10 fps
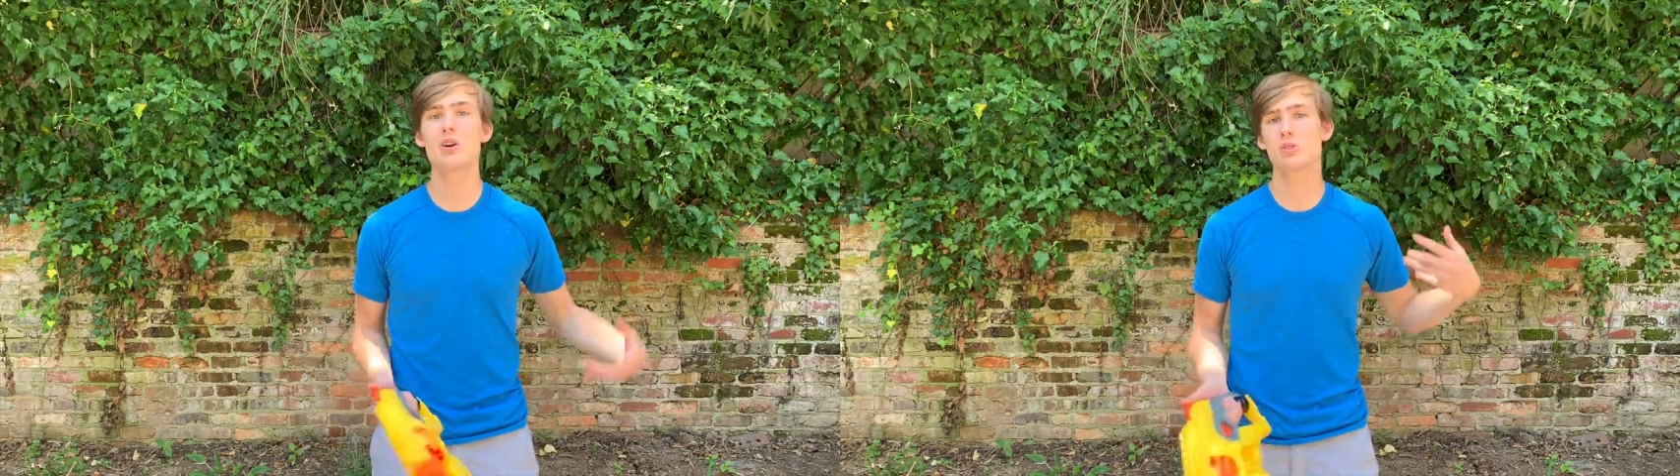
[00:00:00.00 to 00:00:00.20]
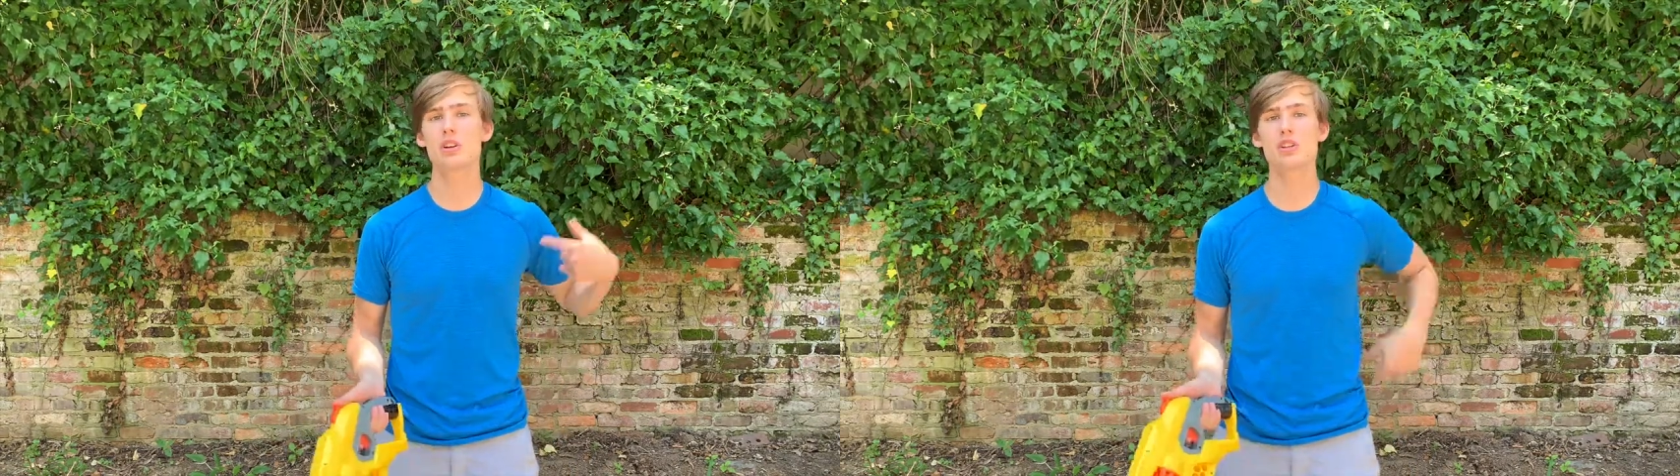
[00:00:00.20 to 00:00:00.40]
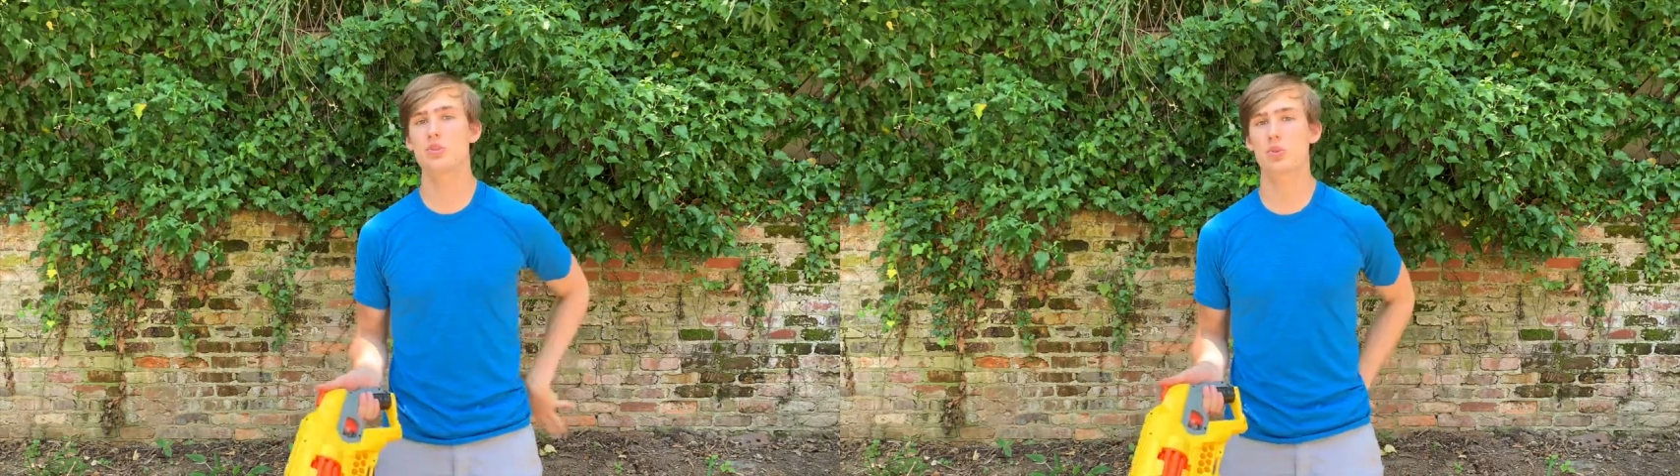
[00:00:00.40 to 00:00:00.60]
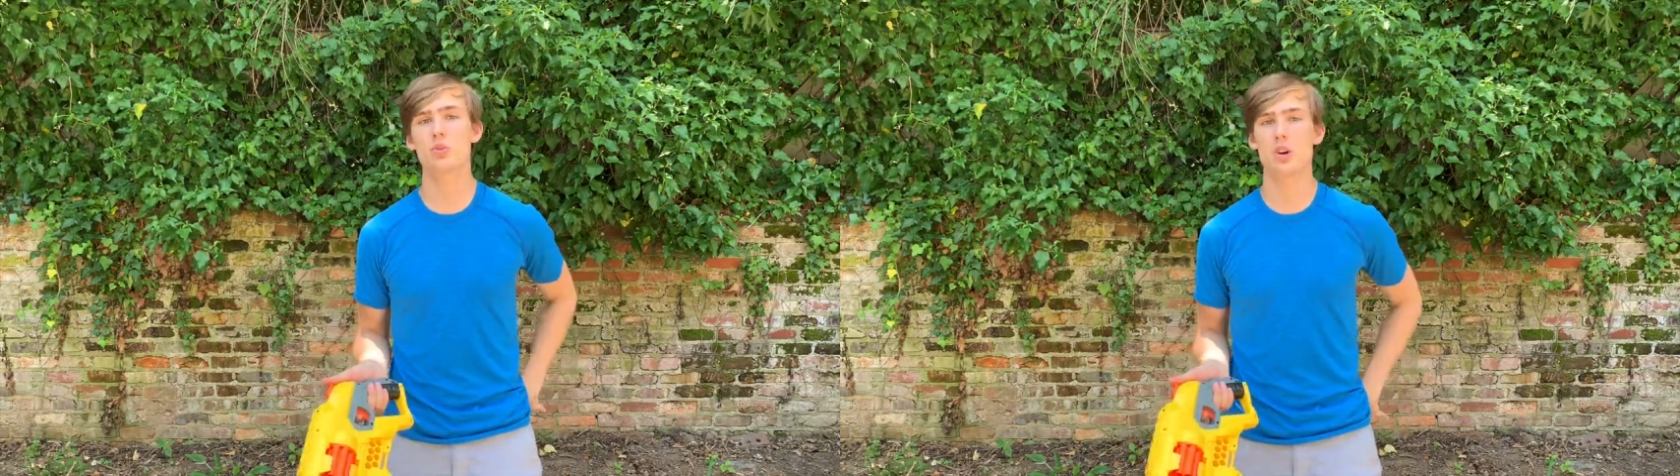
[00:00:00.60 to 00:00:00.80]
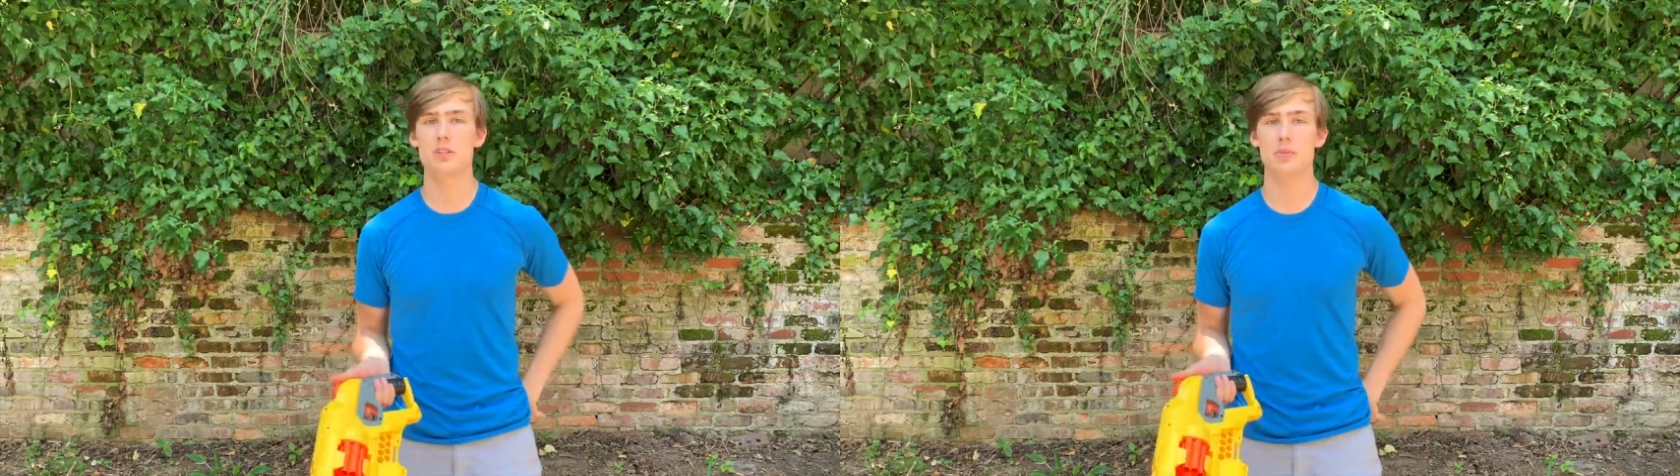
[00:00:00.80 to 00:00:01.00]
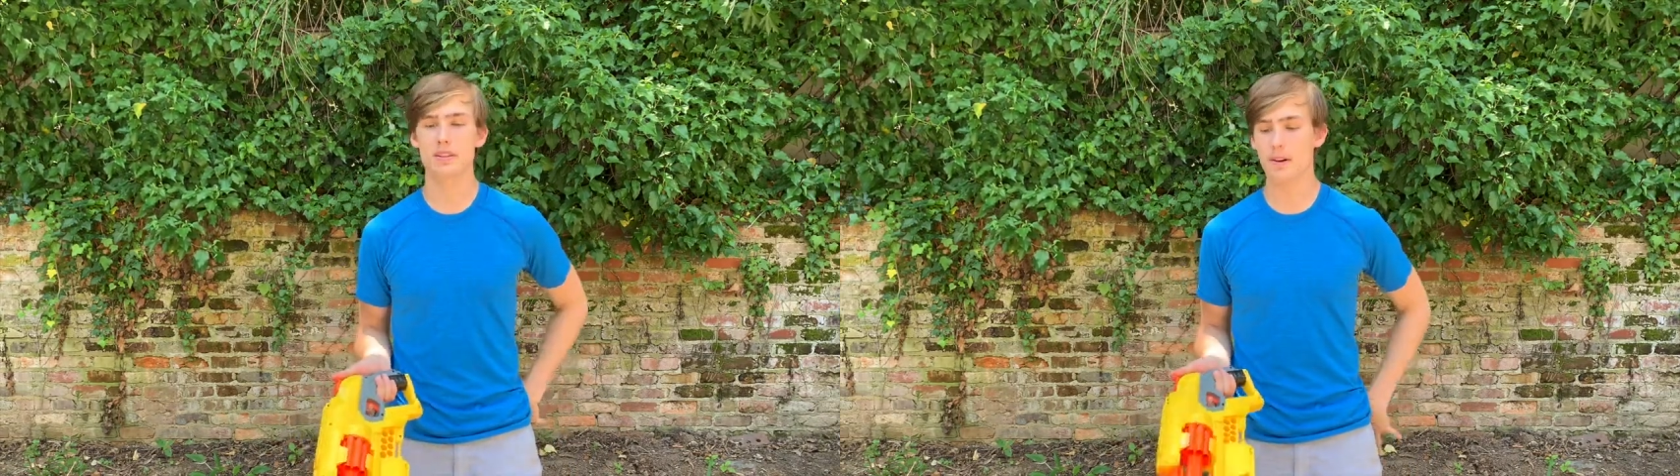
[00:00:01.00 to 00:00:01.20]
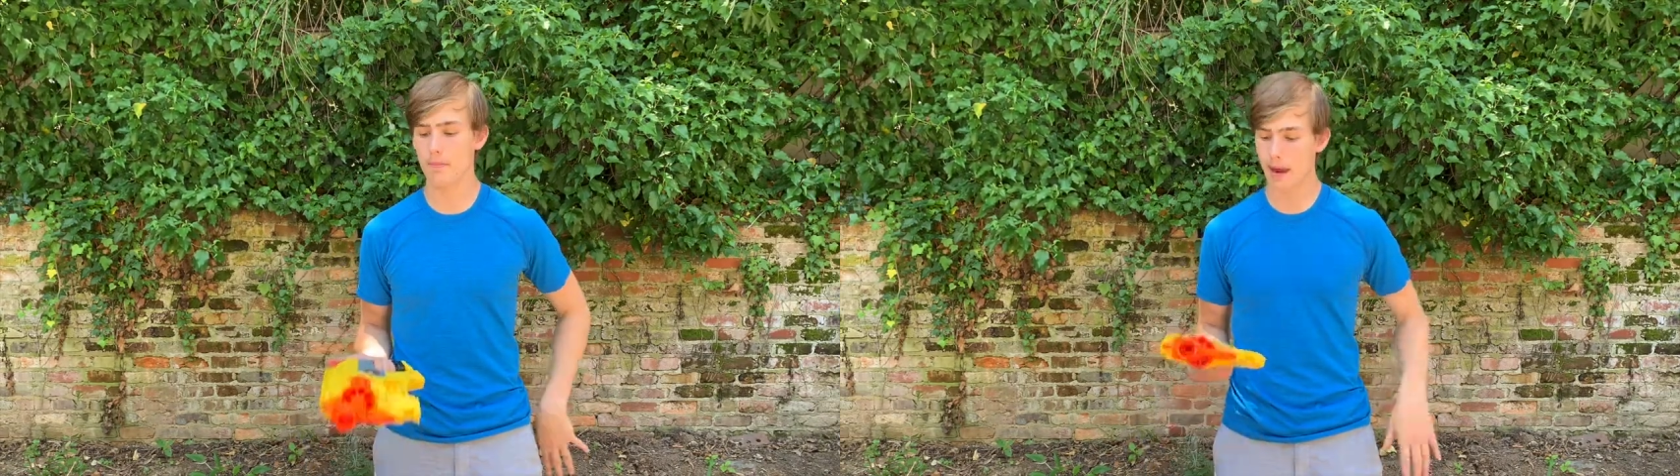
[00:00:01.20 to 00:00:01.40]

so I just throw darts in my dump